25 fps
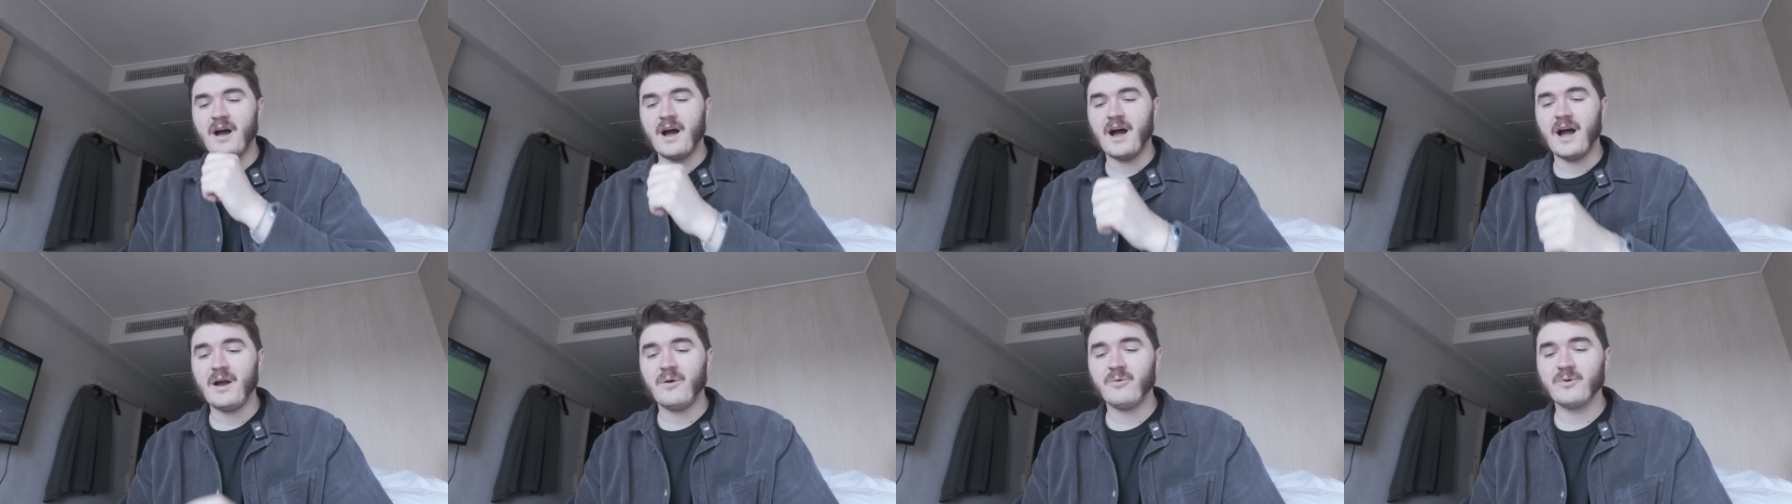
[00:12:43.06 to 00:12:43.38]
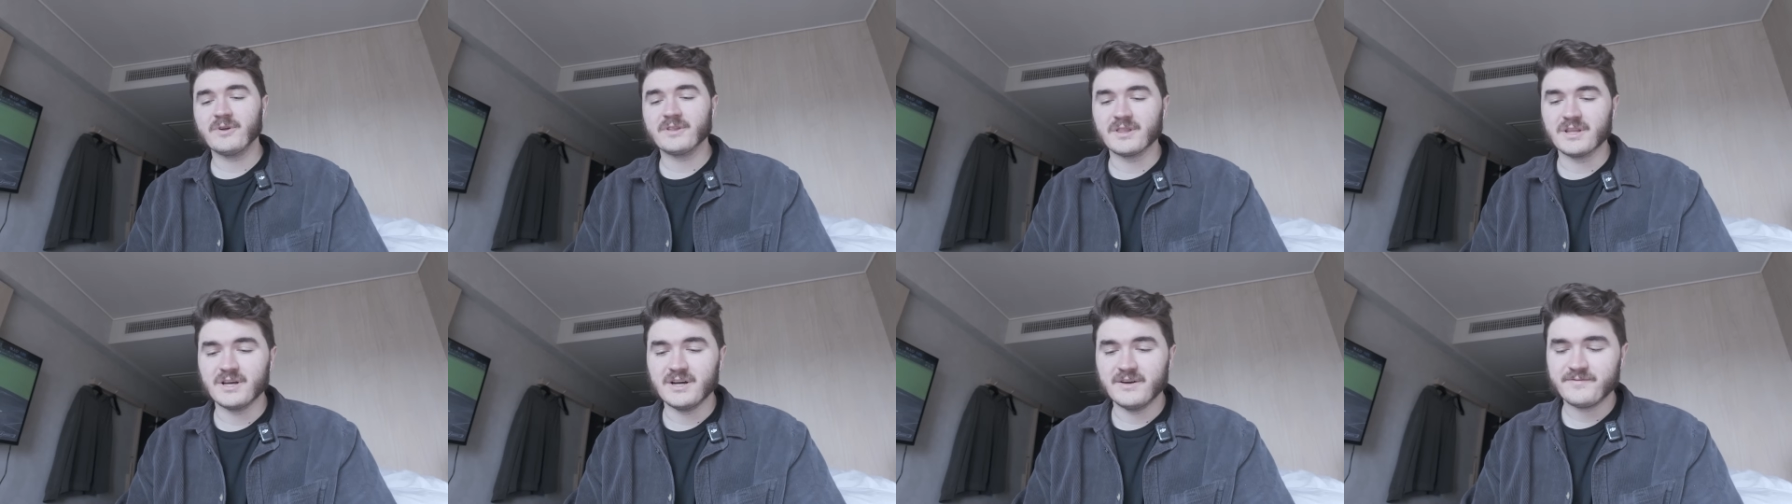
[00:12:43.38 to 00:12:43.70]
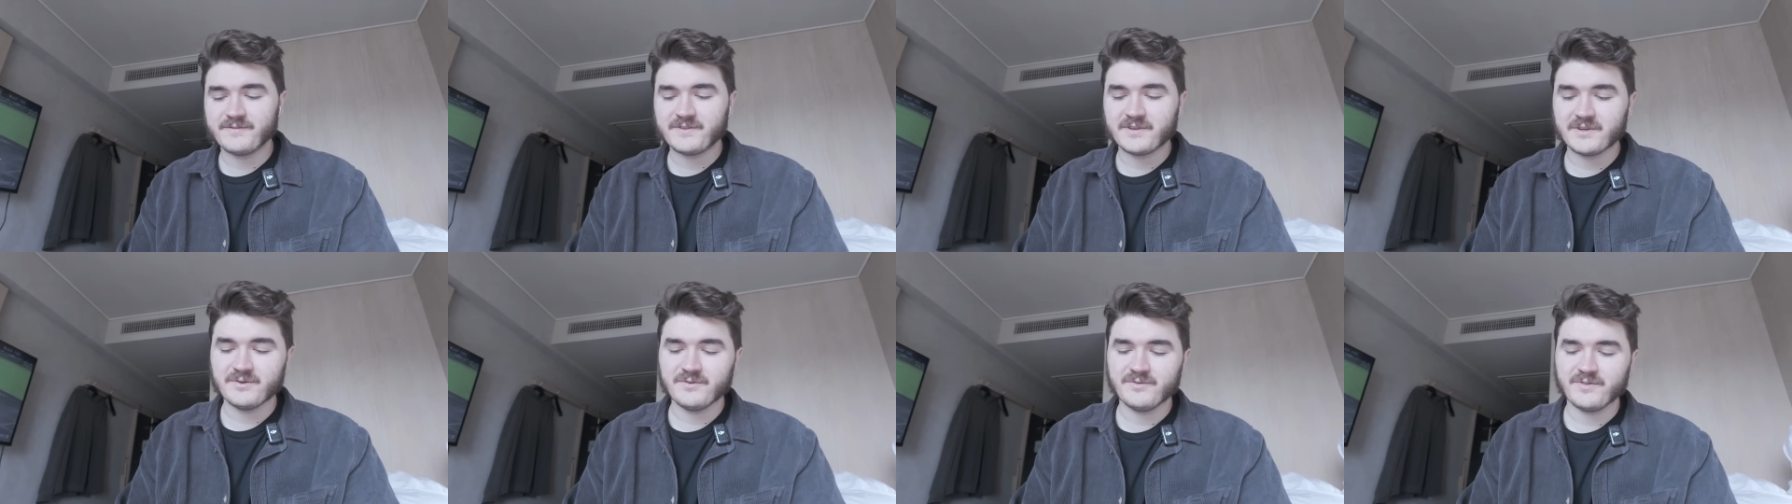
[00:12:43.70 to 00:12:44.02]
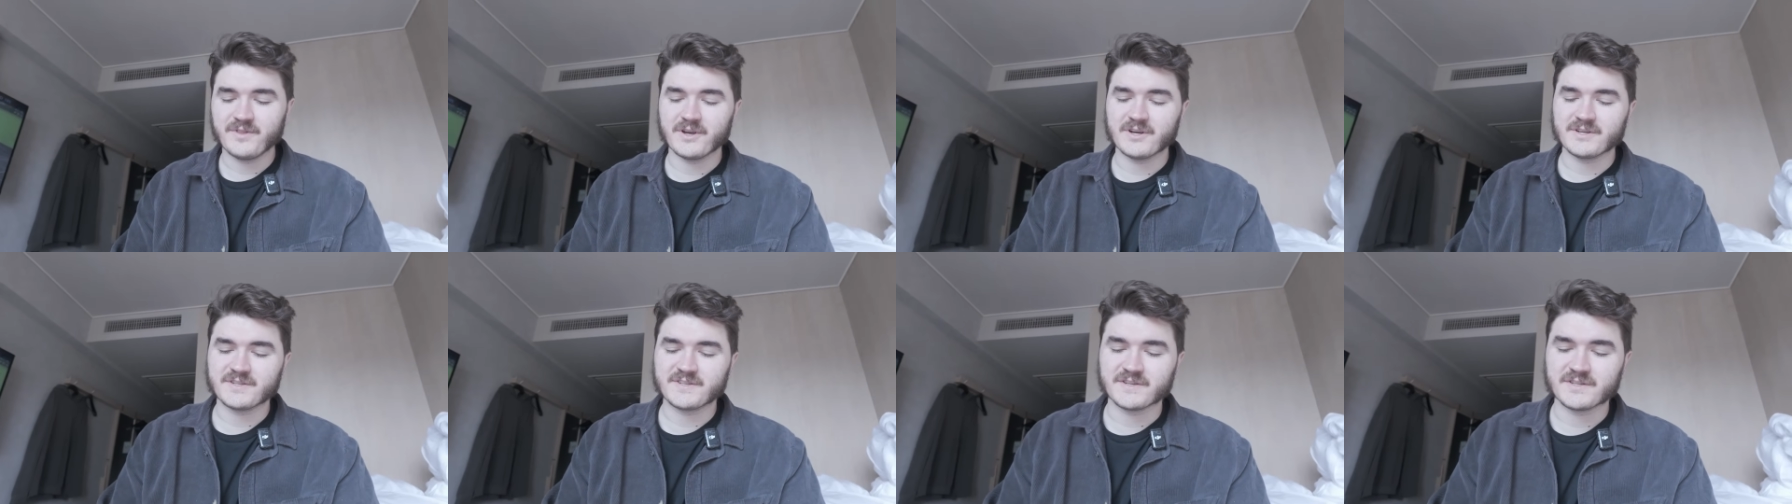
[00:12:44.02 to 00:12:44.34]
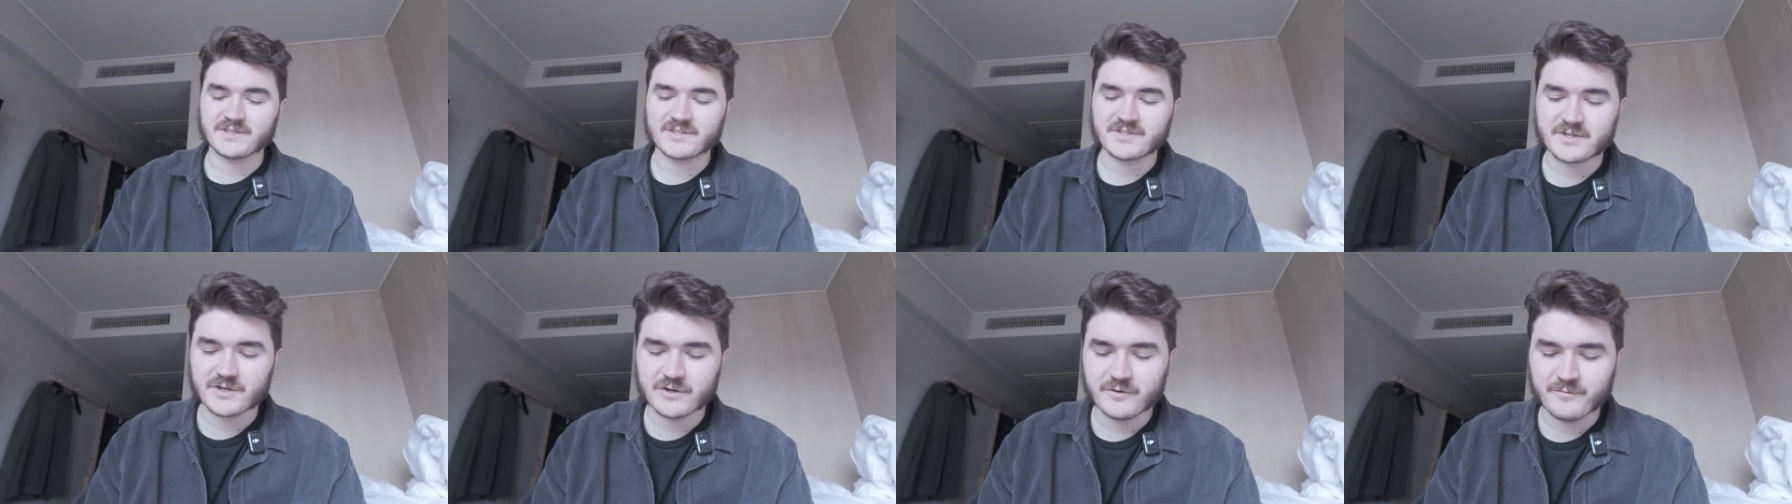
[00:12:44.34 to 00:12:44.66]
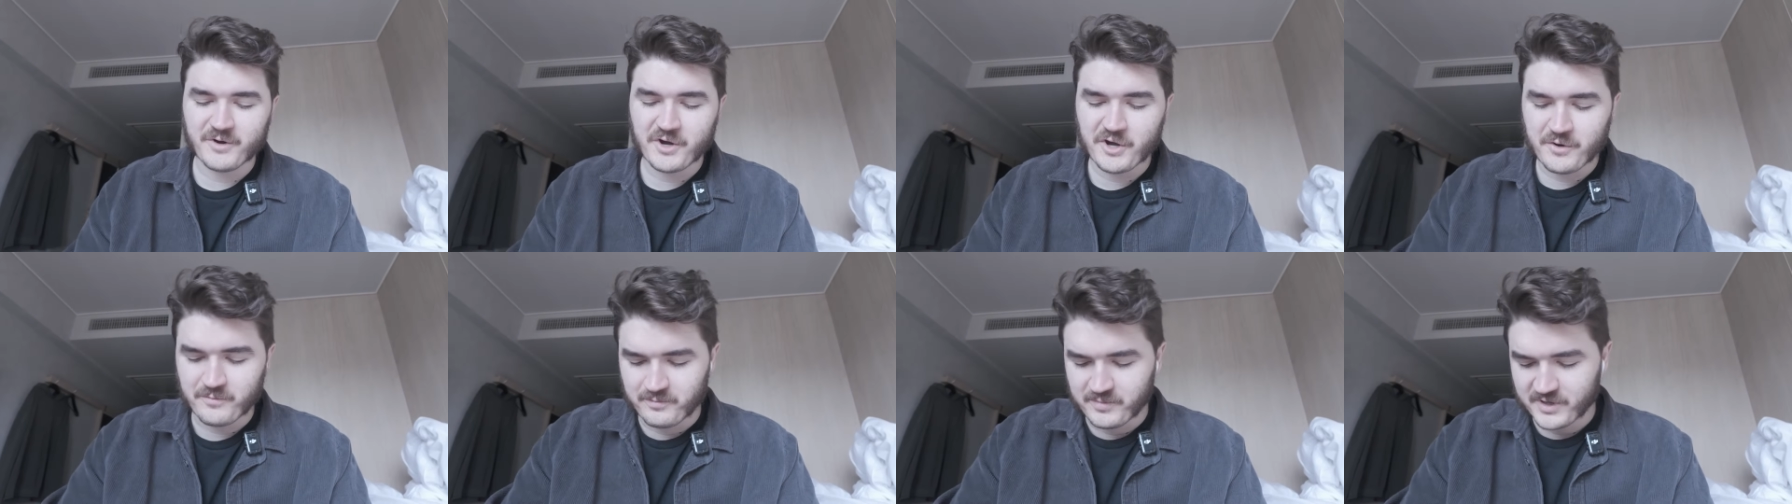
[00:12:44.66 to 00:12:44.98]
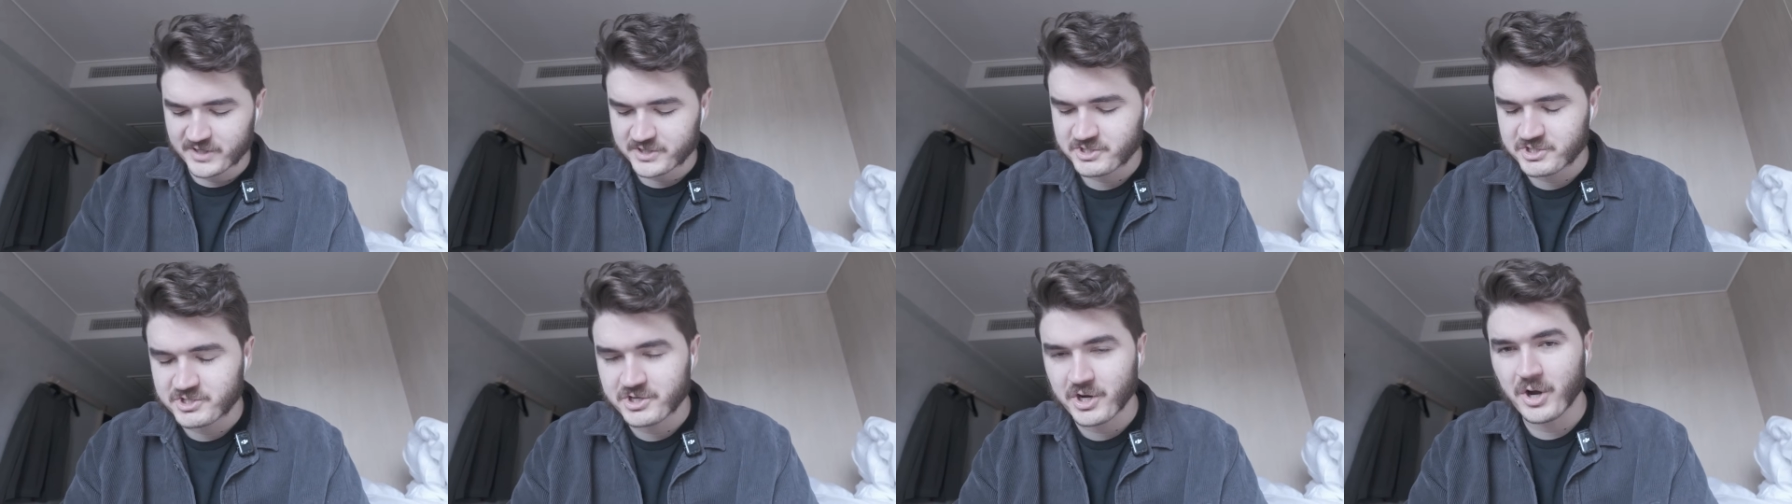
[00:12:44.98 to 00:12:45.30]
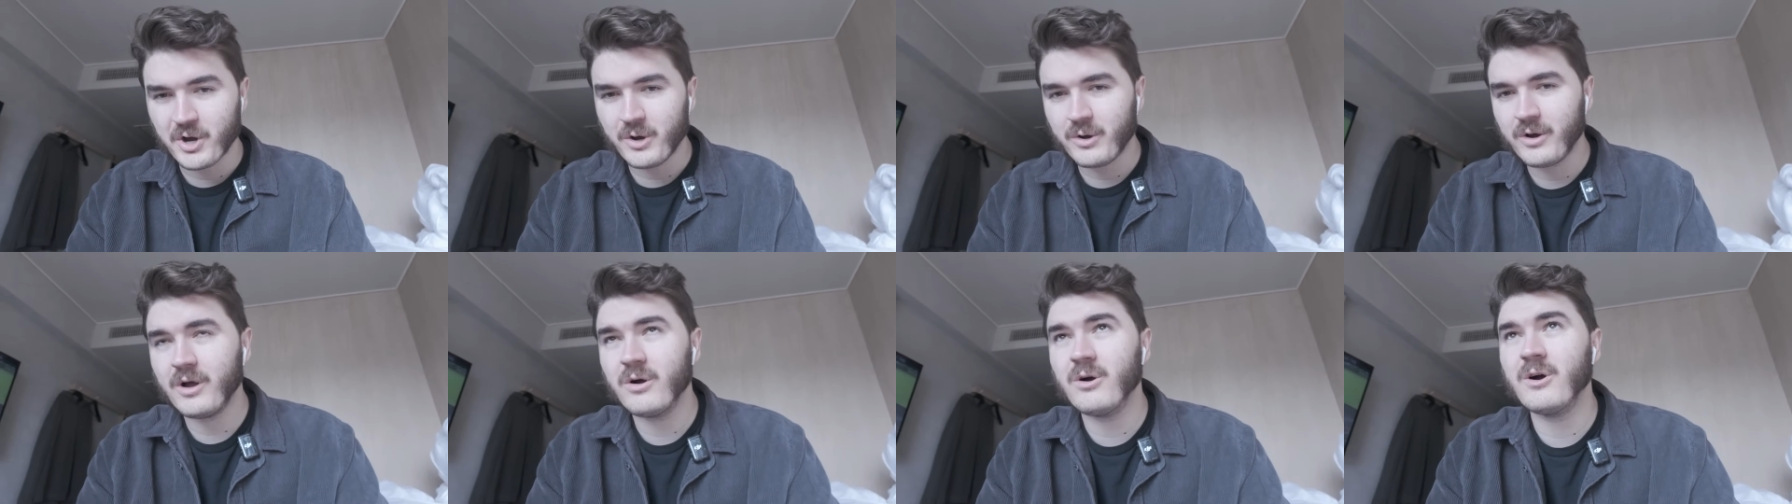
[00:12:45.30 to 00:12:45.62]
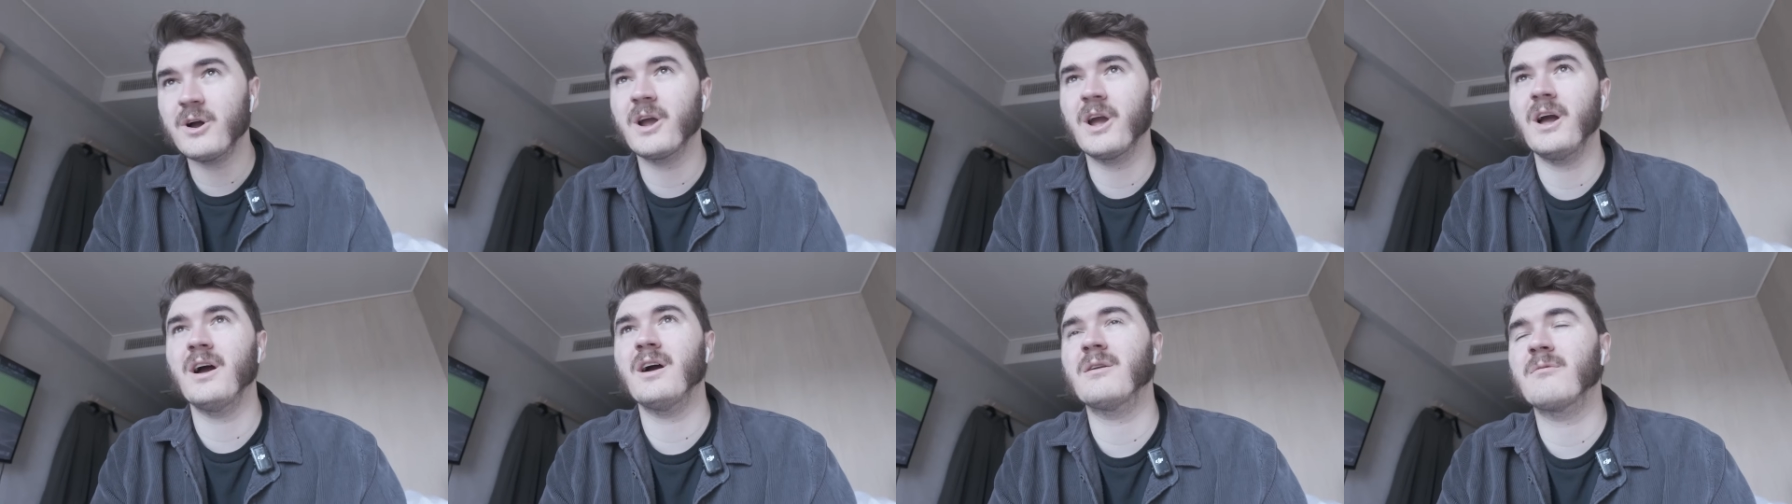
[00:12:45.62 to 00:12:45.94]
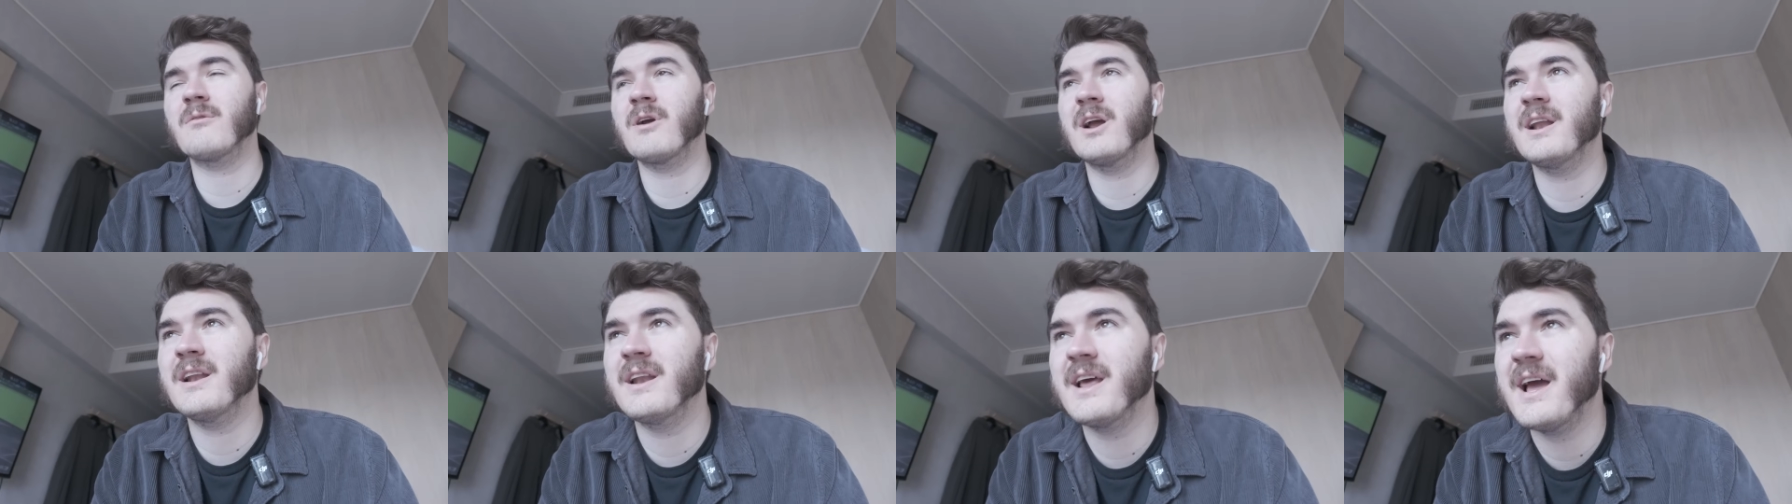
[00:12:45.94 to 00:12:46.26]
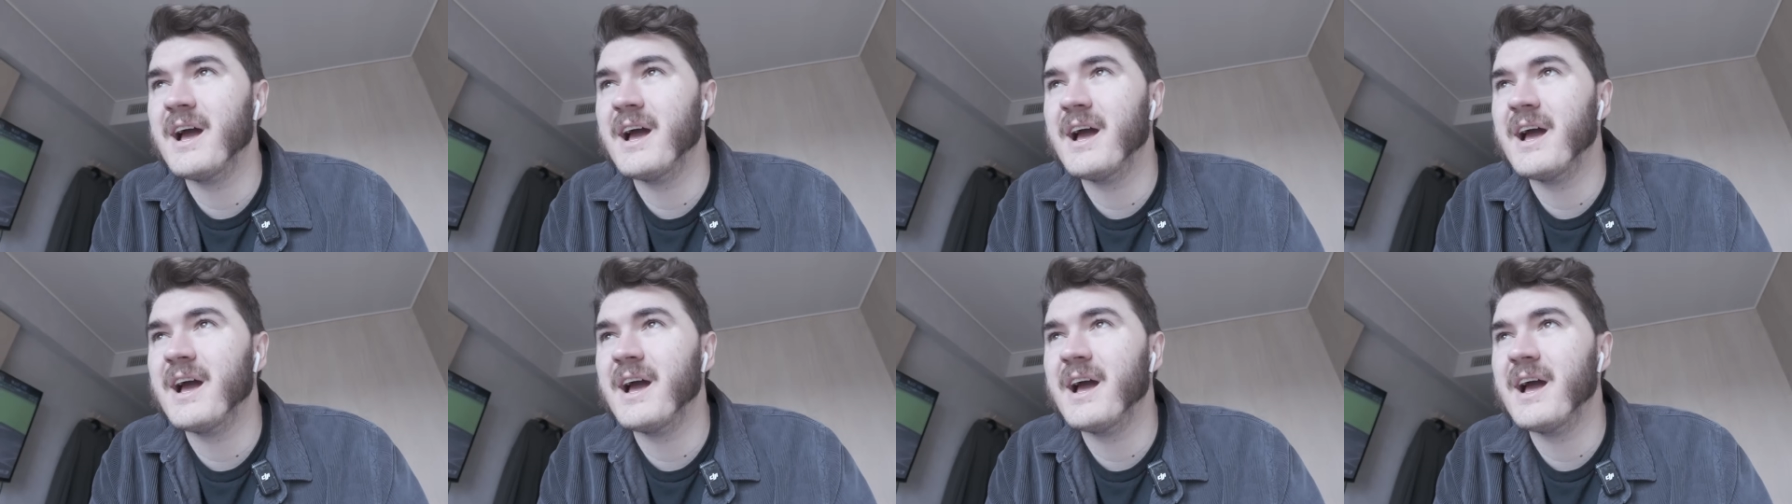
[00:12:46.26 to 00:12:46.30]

I would love to. There's a sumo basho going on right